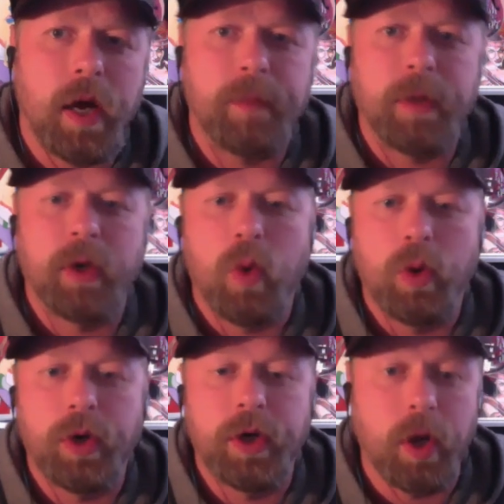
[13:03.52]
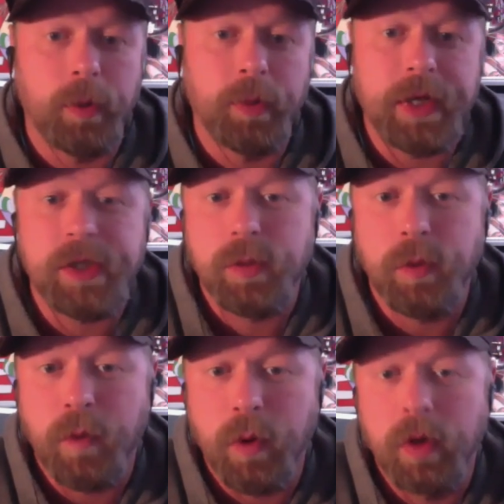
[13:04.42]
had been quoted at other places
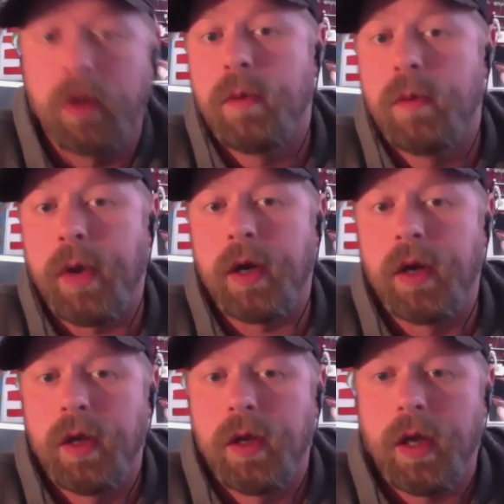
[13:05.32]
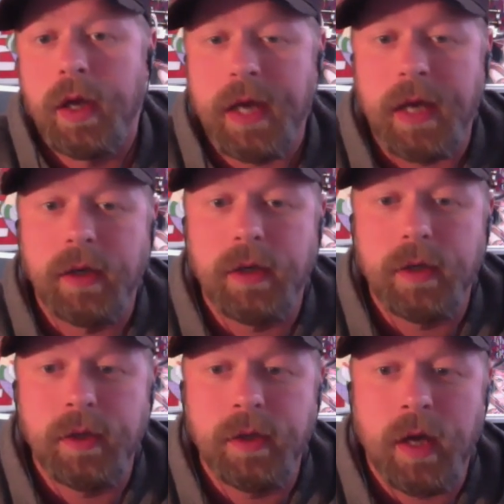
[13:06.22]
before. But again,
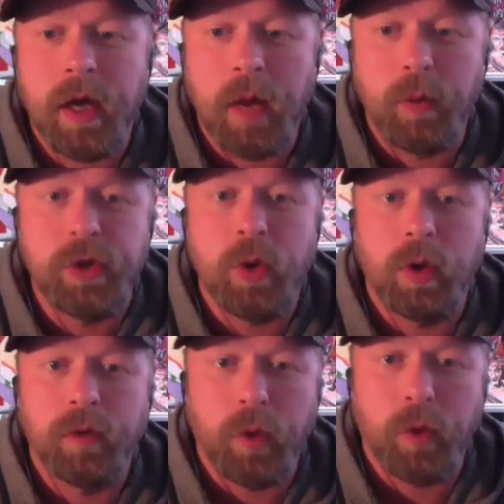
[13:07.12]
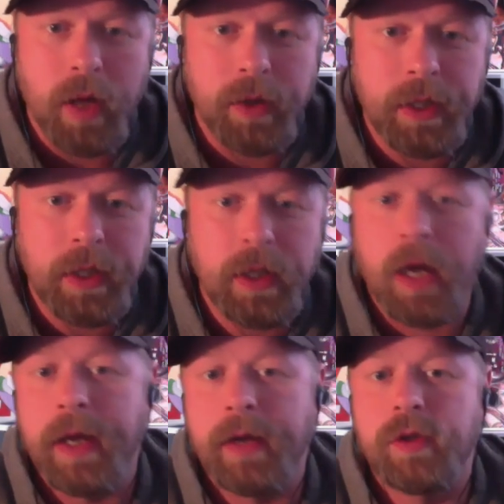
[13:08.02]
I was going for quality. I
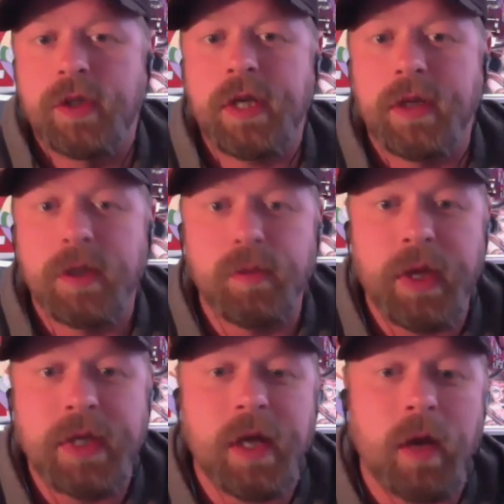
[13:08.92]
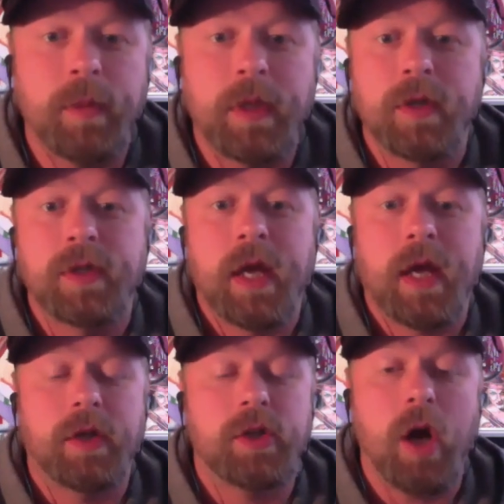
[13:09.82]
had seeked this place out because they had
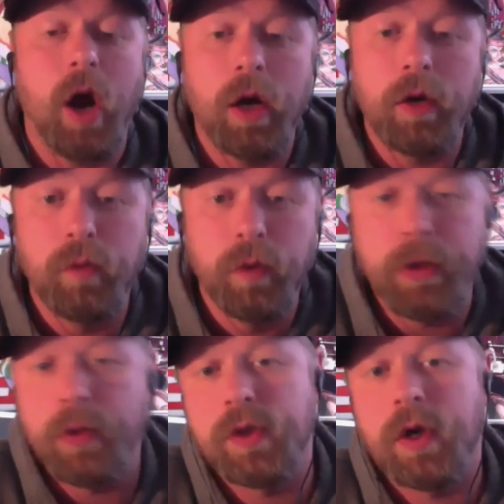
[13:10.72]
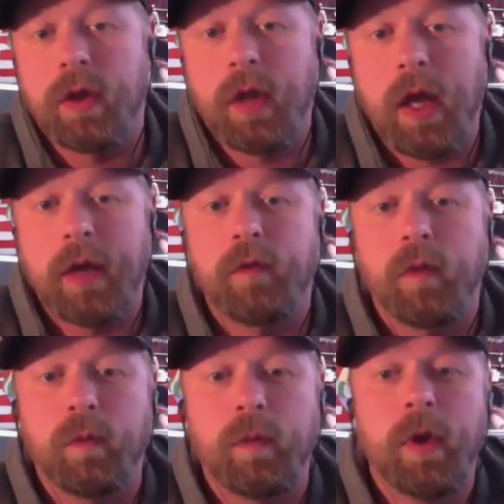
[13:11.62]
a ton of reviews online
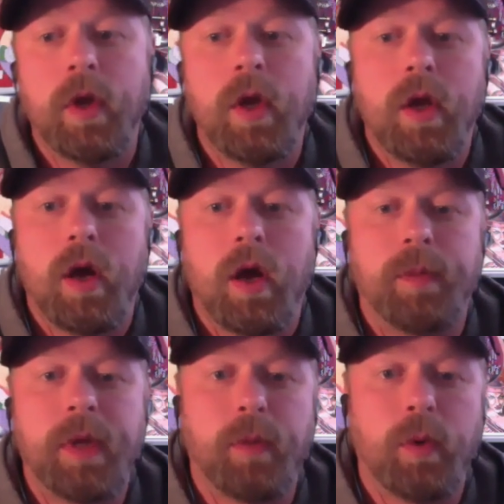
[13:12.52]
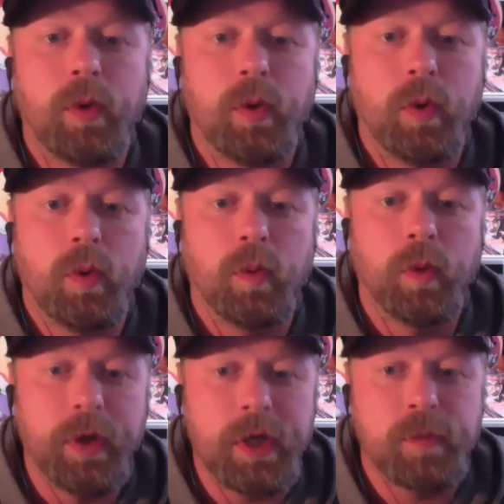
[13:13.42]
from people who
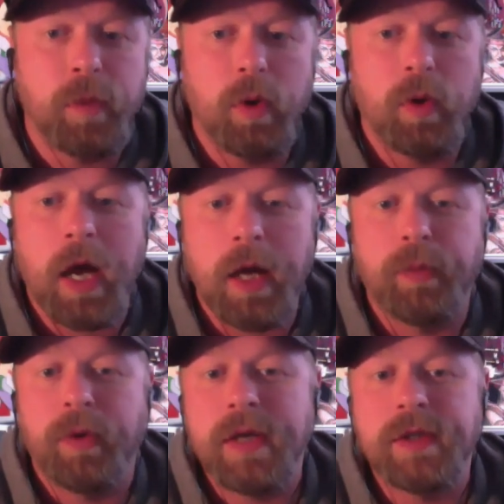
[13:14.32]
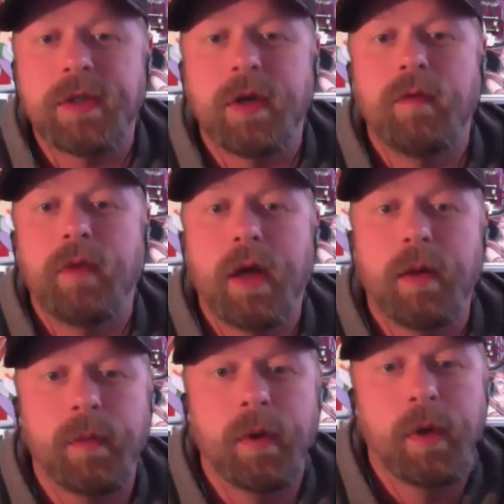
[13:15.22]
really spoke high praises of
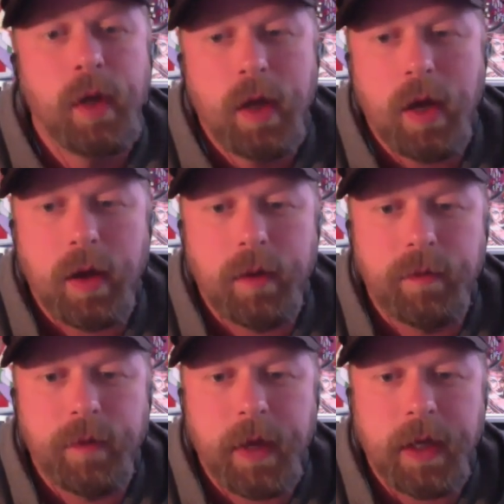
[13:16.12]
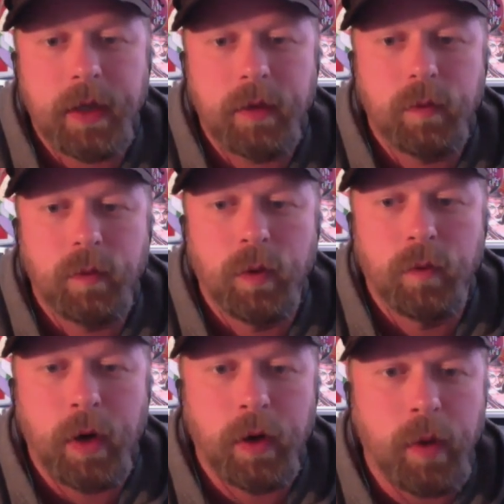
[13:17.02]
them. They were
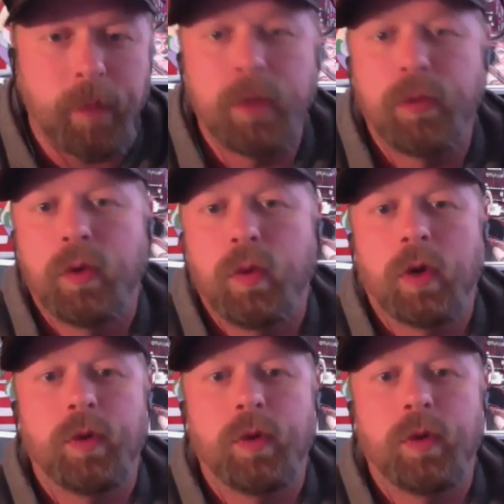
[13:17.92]
very reputable to work with